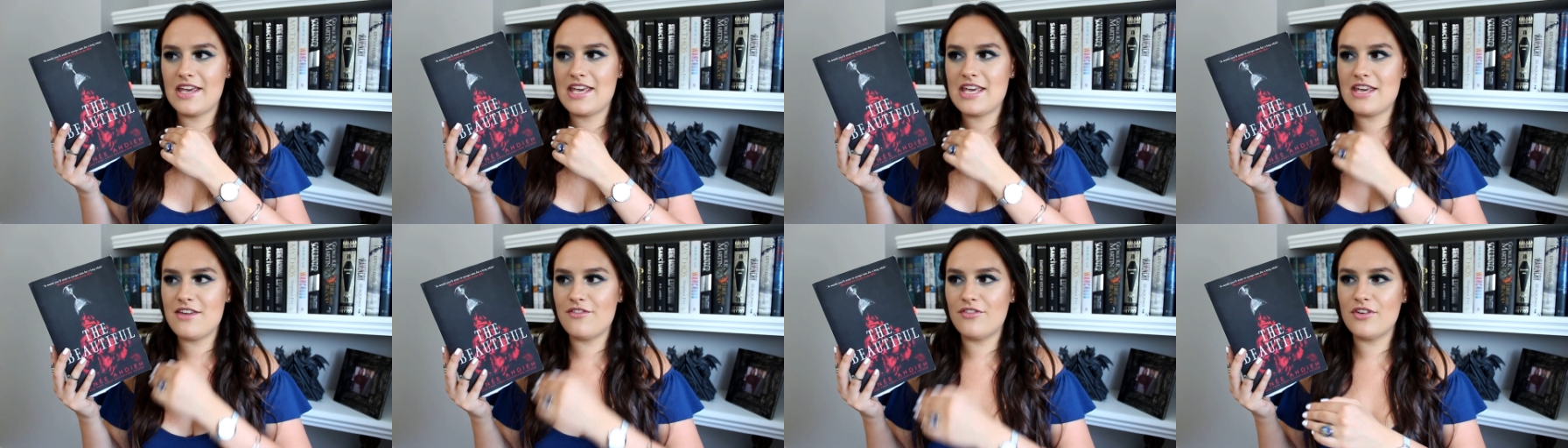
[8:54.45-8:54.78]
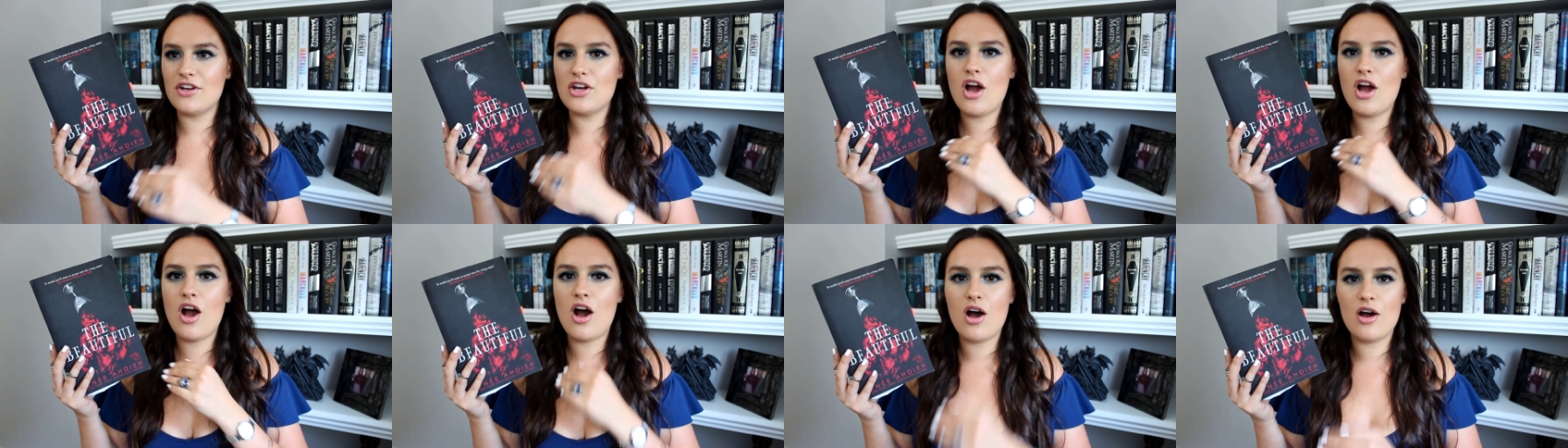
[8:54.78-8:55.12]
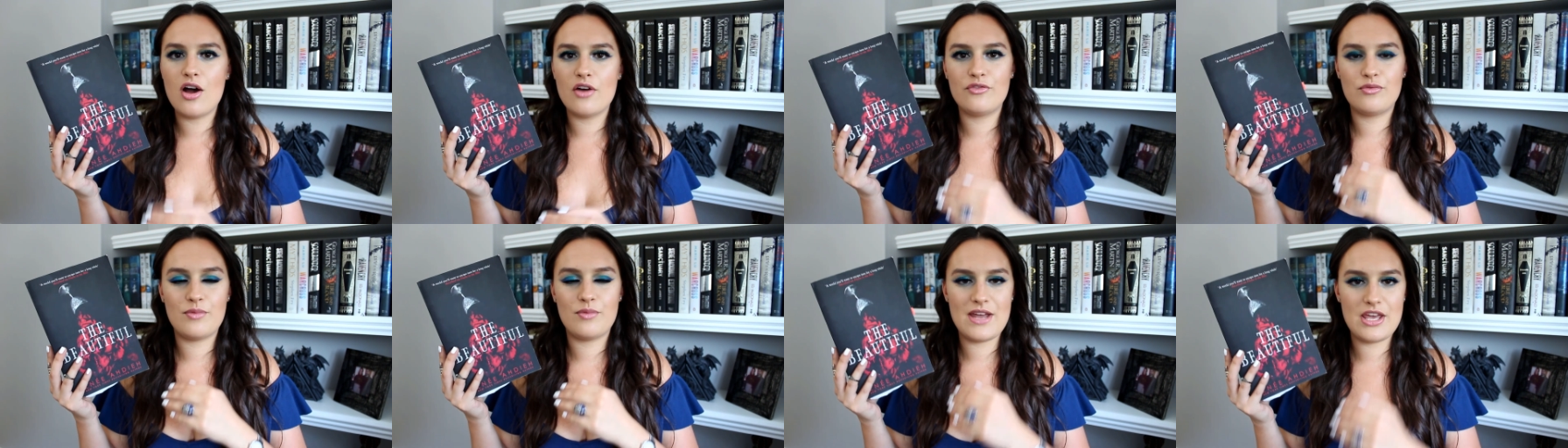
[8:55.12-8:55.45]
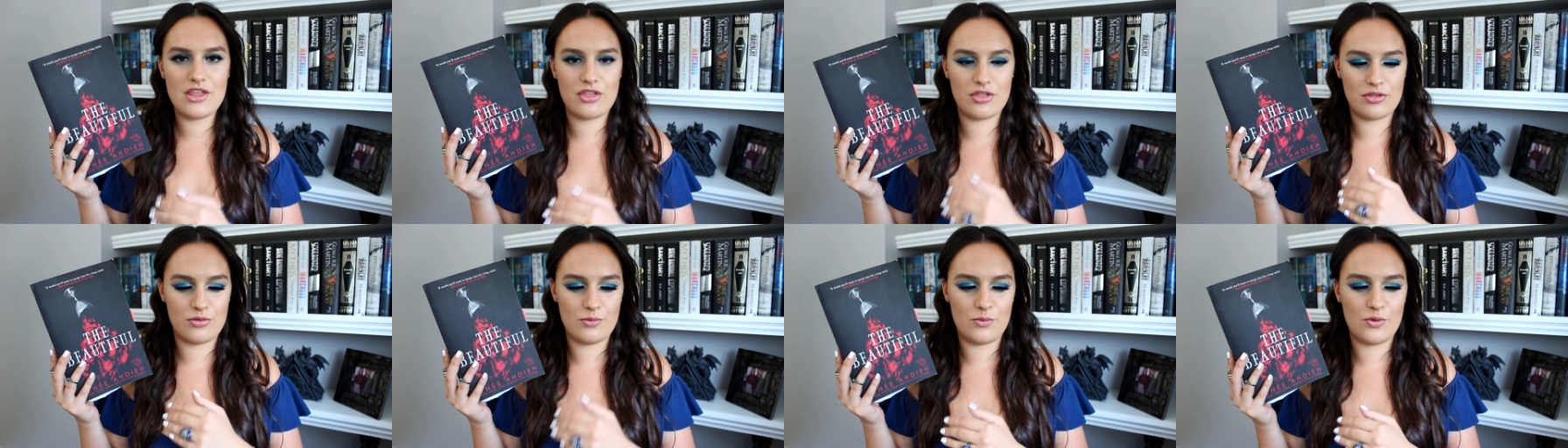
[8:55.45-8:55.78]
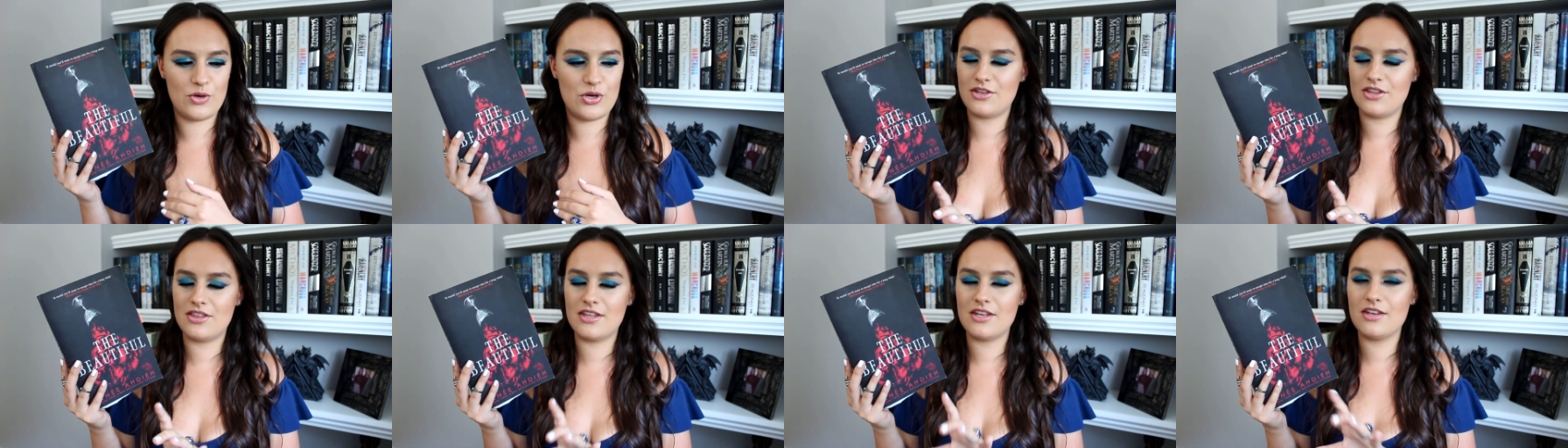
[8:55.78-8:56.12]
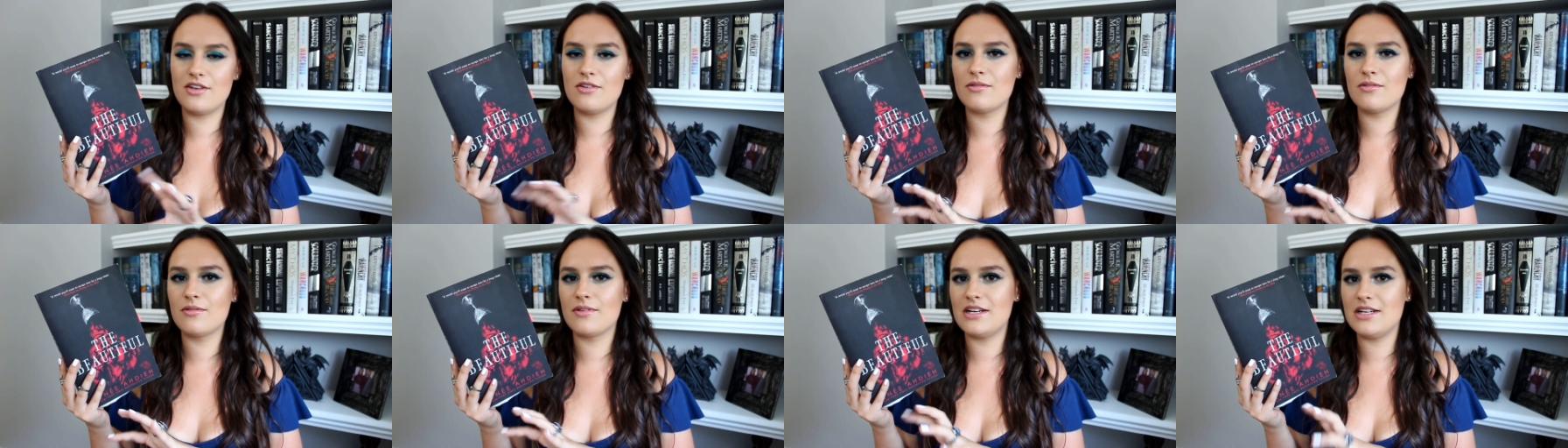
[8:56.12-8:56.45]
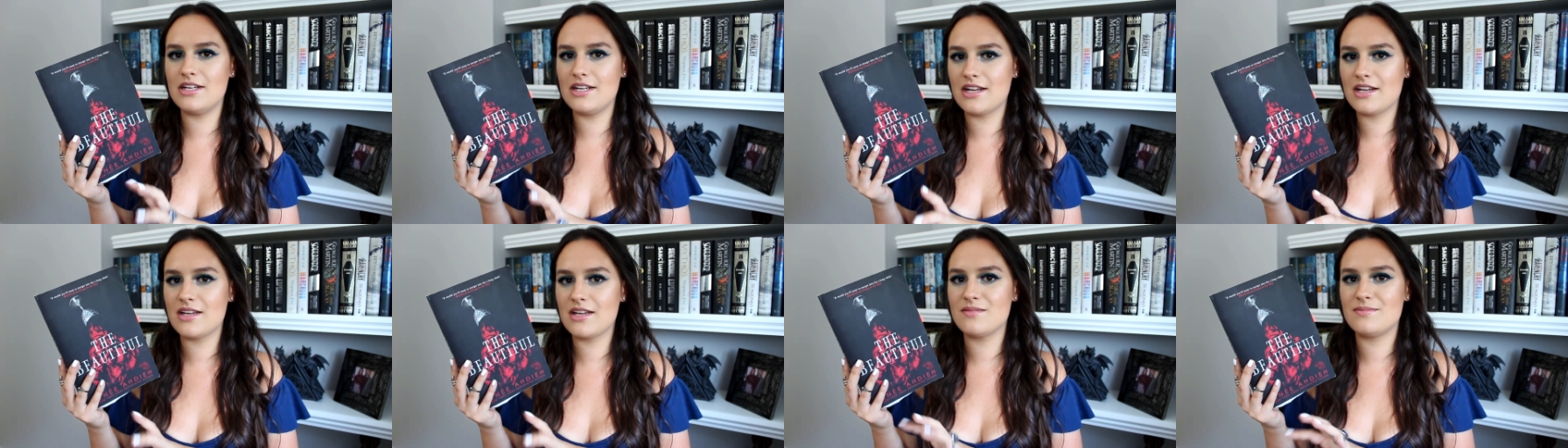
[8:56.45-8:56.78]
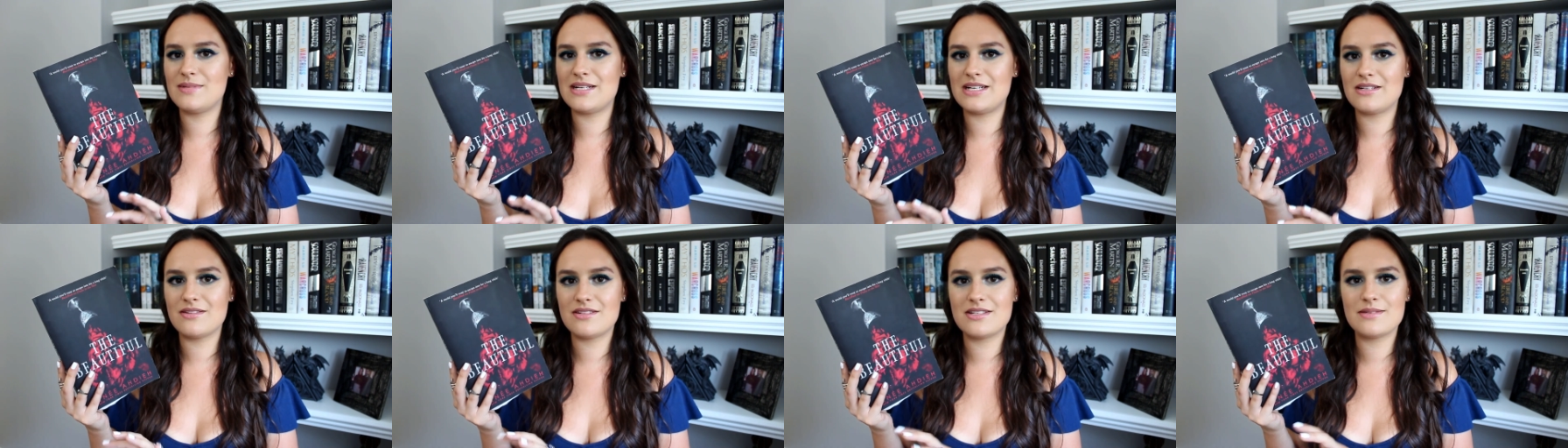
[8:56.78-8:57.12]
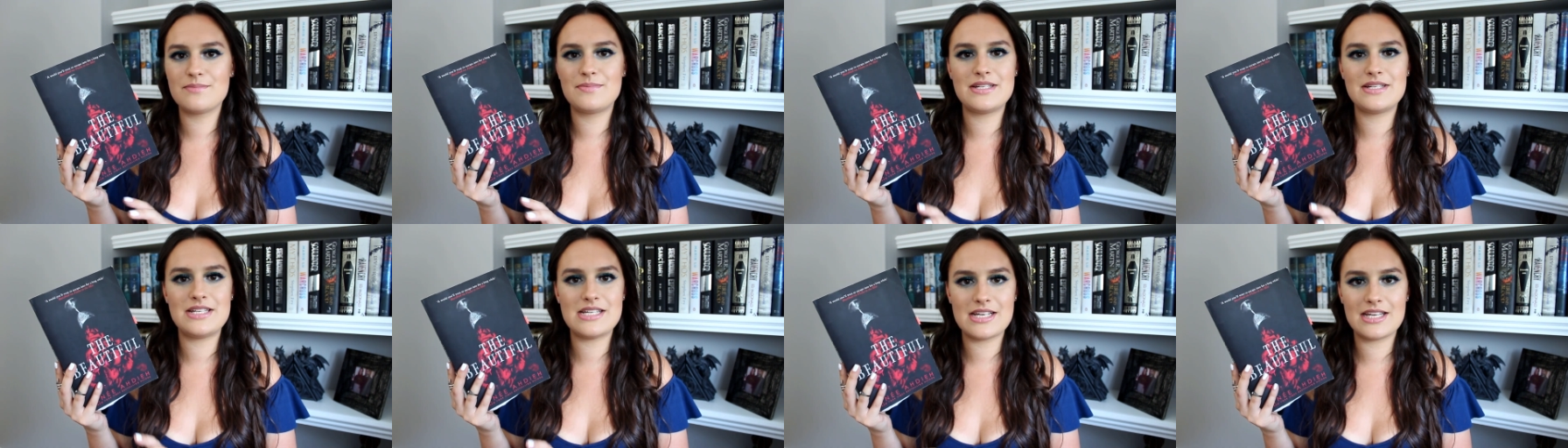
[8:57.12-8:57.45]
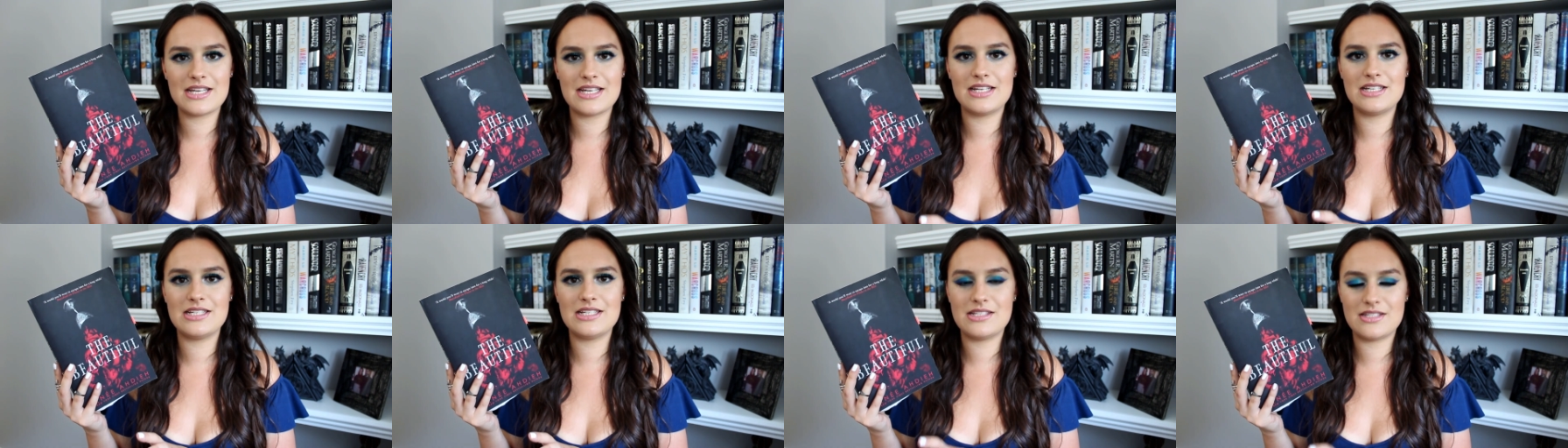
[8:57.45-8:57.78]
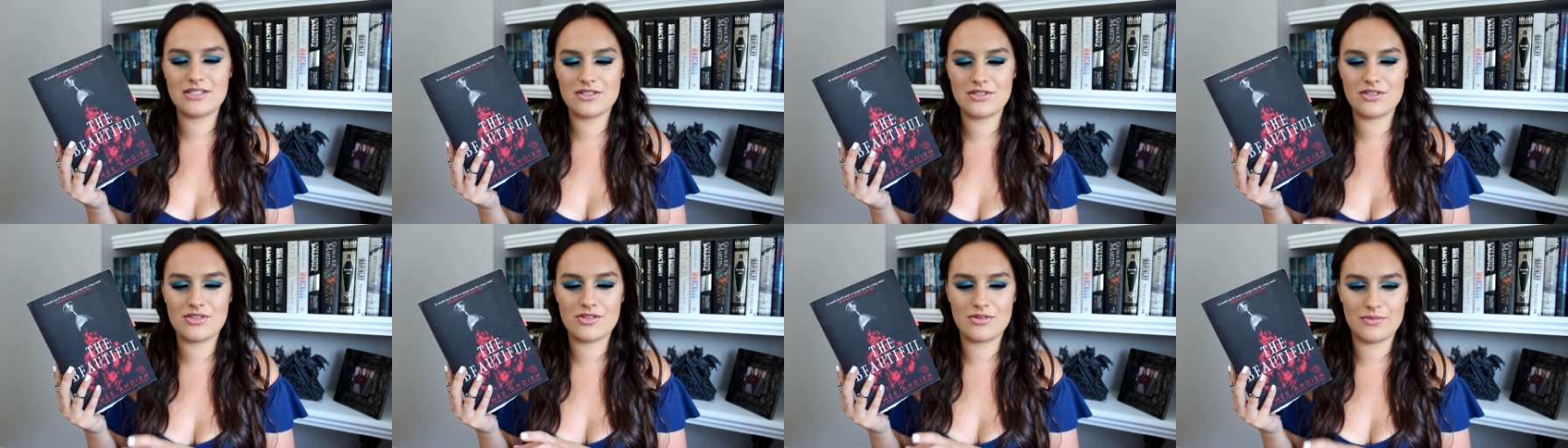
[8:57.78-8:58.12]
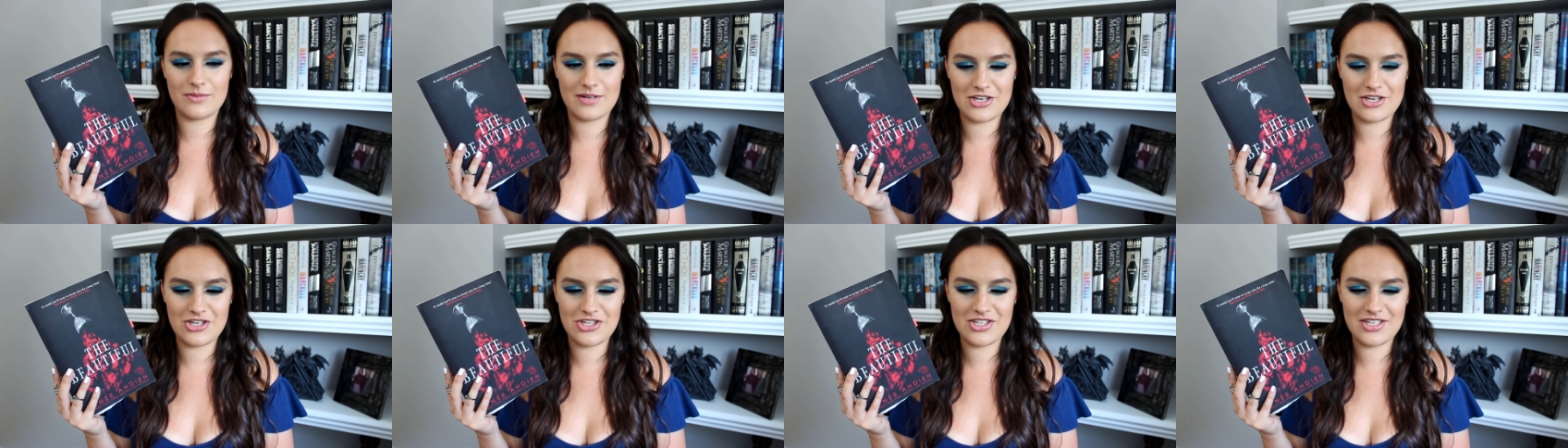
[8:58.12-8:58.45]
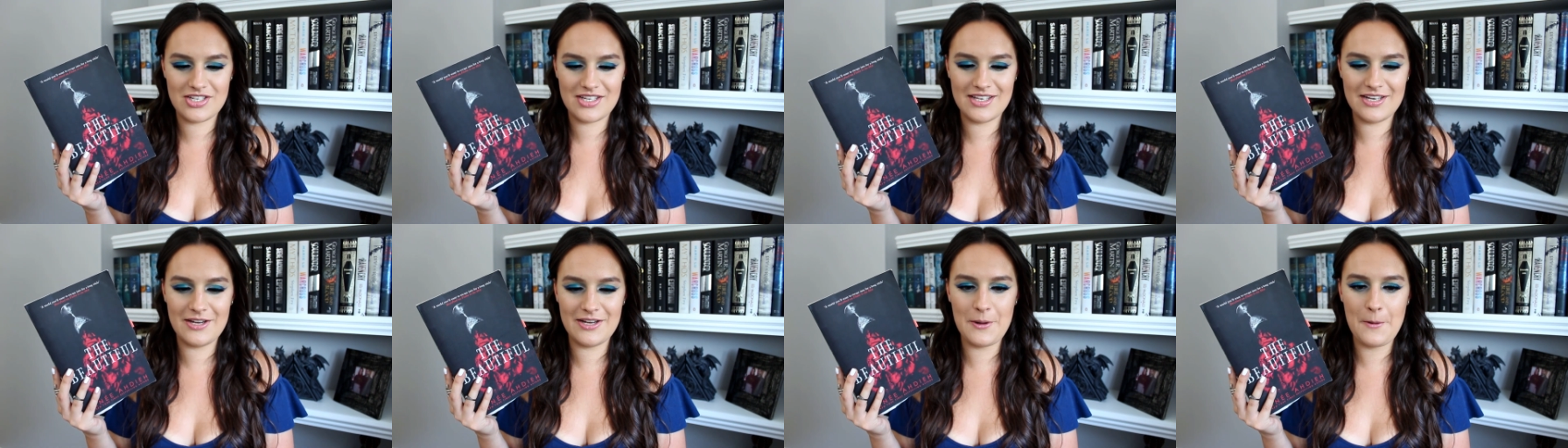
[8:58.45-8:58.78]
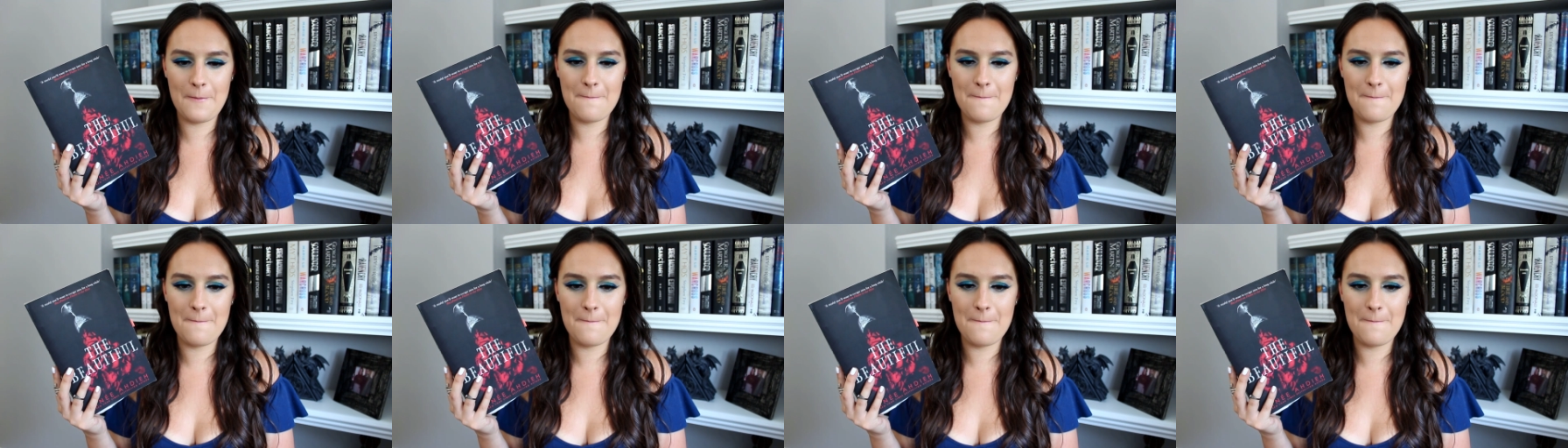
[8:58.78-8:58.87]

Even halfway through, you think you're reading about a particular situation.